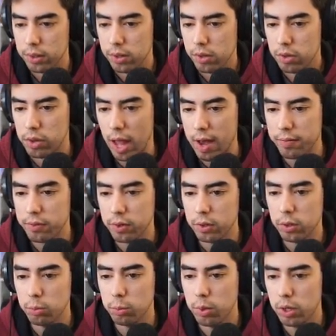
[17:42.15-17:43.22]
Stafford
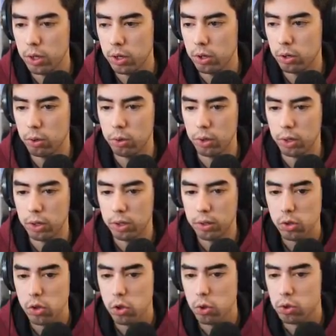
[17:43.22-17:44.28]
will
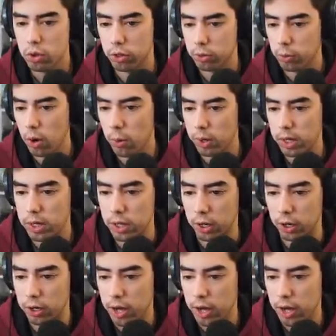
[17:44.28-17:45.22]
choose to throw it here,